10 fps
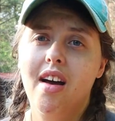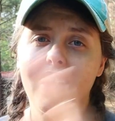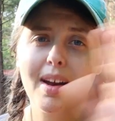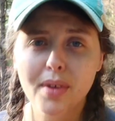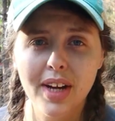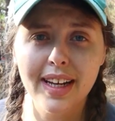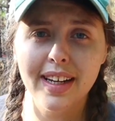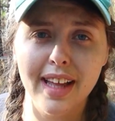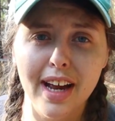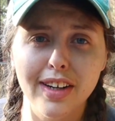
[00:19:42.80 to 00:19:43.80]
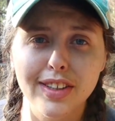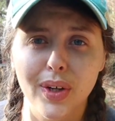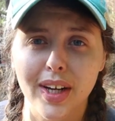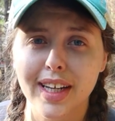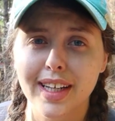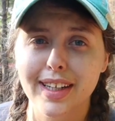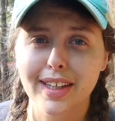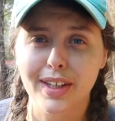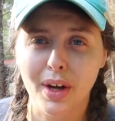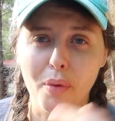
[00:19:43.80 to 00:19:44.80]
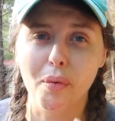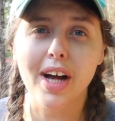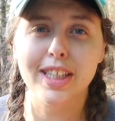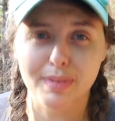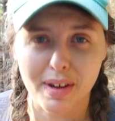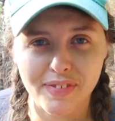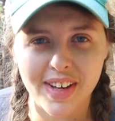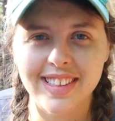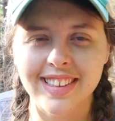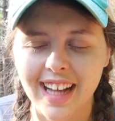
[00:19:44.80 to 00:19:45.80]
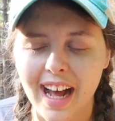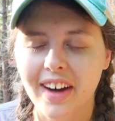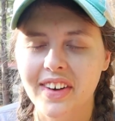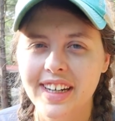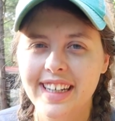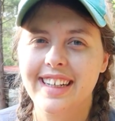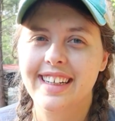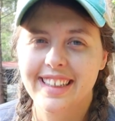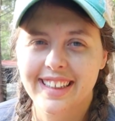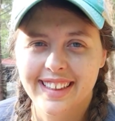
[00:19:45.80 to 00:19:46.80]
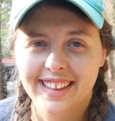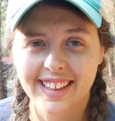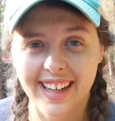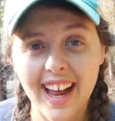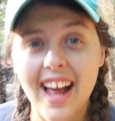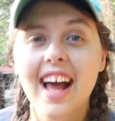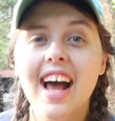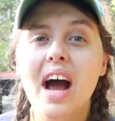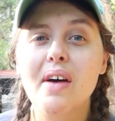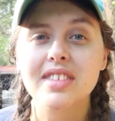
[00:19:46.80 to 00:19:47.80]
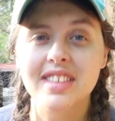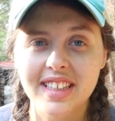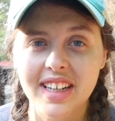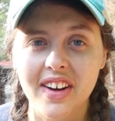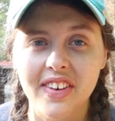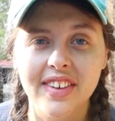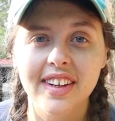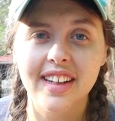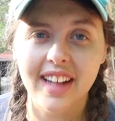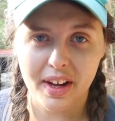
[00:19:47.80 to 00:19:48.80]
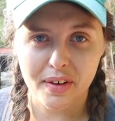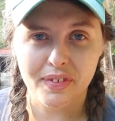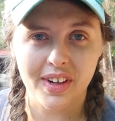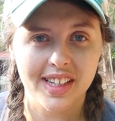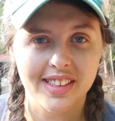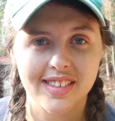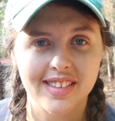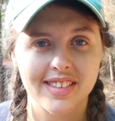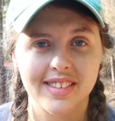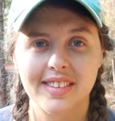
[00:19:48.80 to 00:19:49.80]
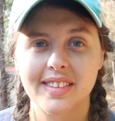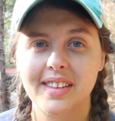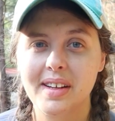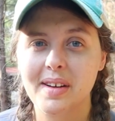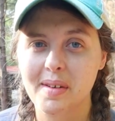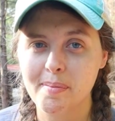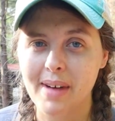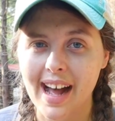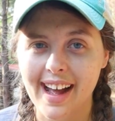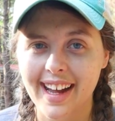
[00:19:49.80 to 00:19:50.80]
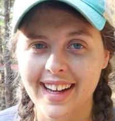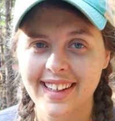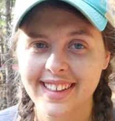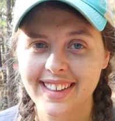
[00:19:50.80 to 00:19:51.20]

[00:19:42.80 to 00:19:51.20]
And I'm gonna end it there so I can go wash my face now. I will see y'all later, friends. Bye.